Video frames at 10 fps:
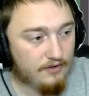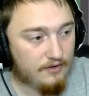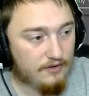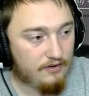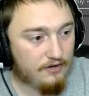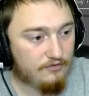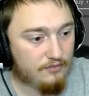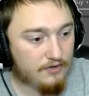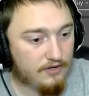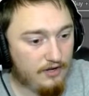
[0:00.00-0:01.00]
Alright, so
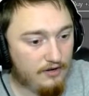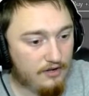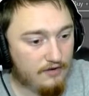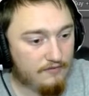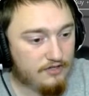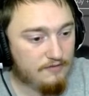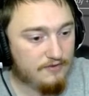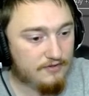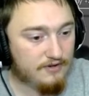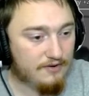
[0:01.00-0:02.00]
we're going to get a lot of
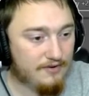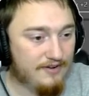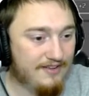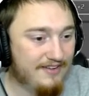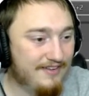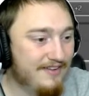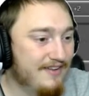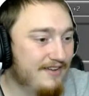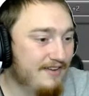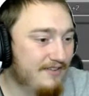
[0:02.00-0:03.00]
achievements now.
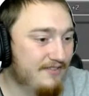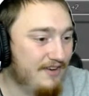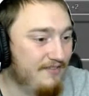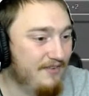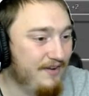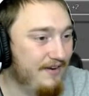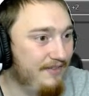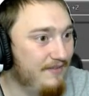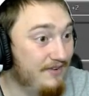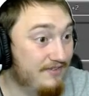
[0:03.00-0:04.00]
We're getting really high
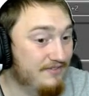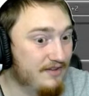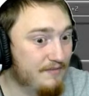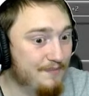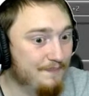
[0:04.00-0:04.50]
the research level.